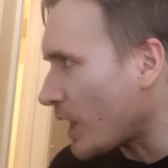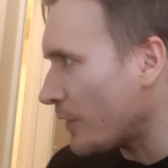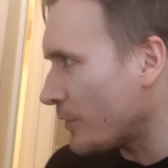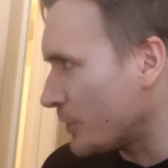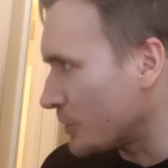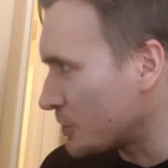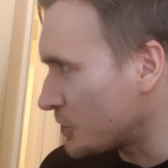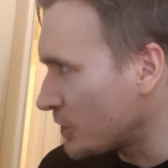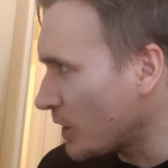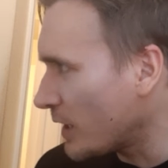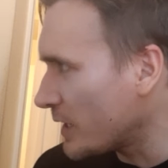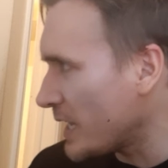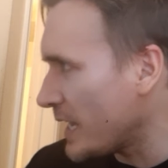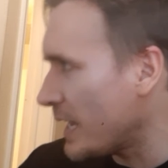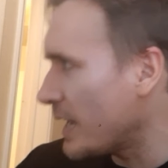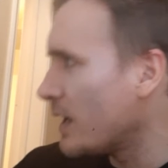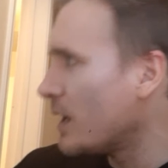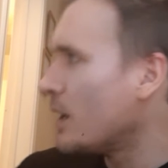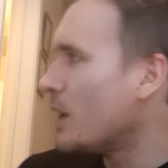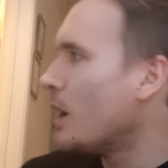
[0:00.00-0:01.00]
the
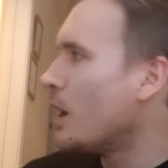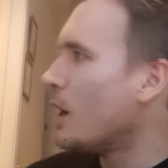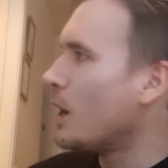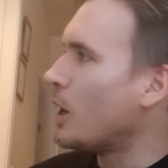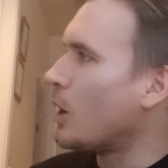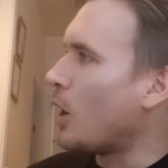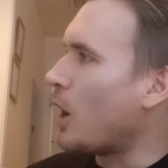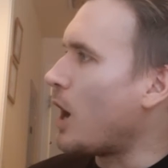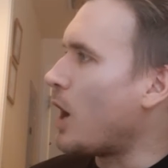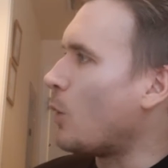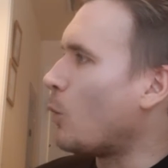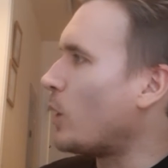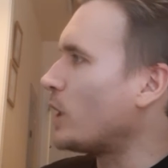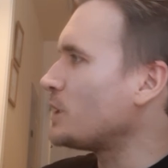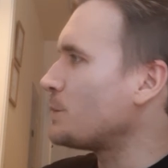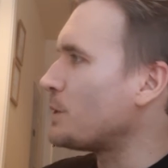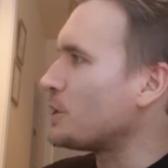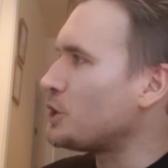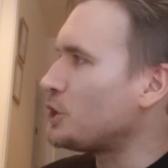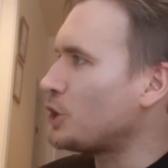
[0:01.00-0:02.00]
study, uh, what
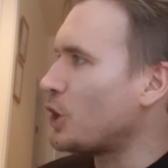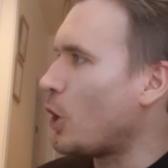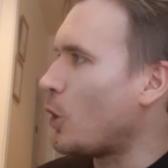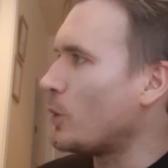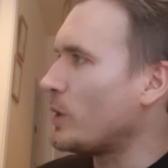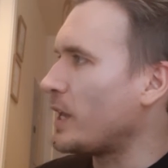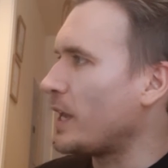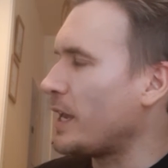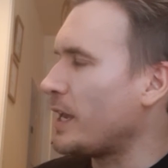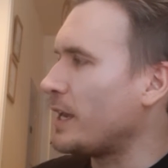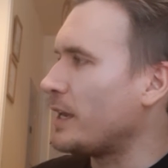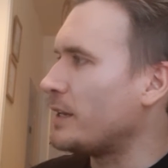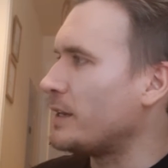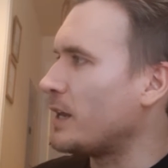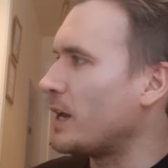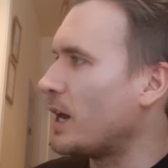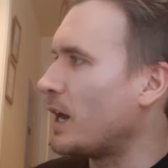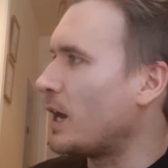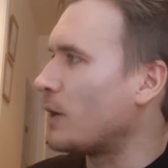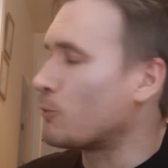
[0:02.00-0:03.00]
has been shown in
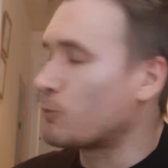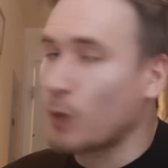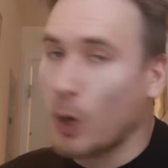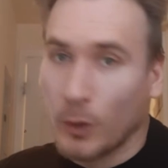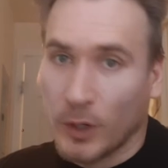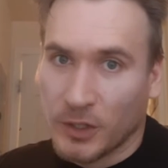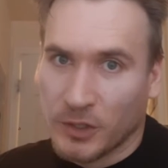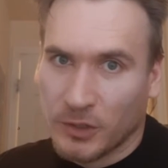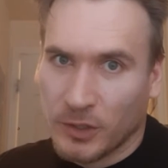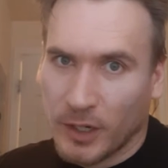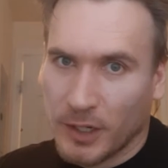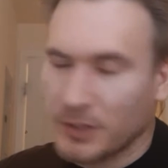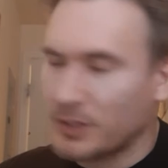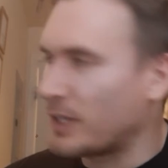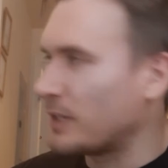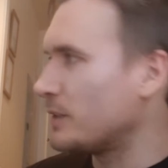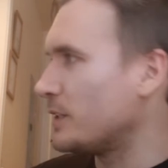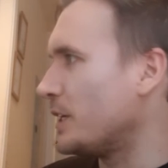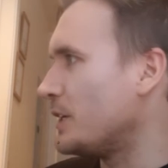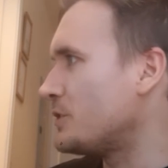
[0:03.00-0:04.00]
uh, rodent studies,
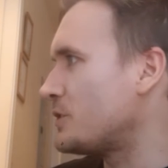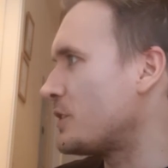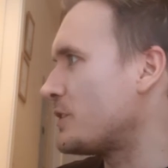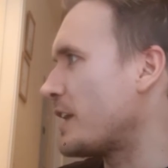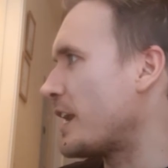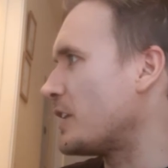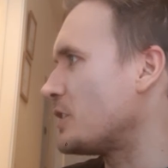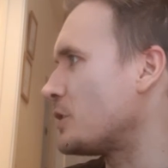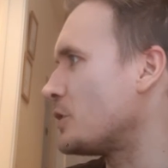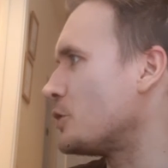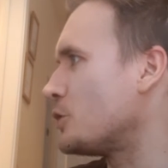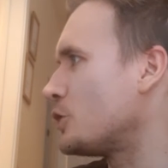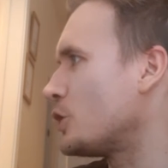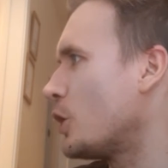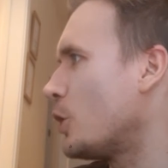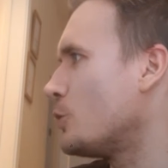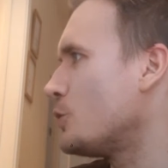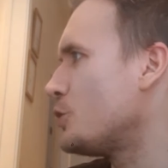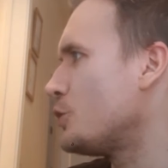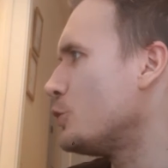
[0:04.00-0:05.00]
at least, is that it's been
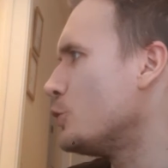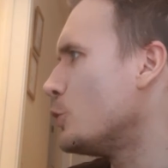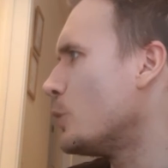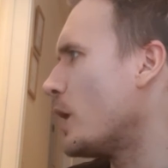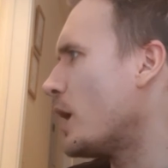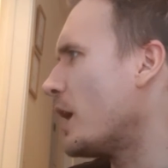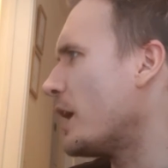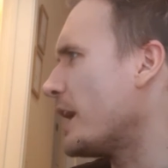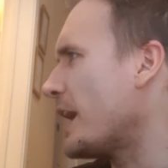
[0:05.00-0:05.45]
showed to uh,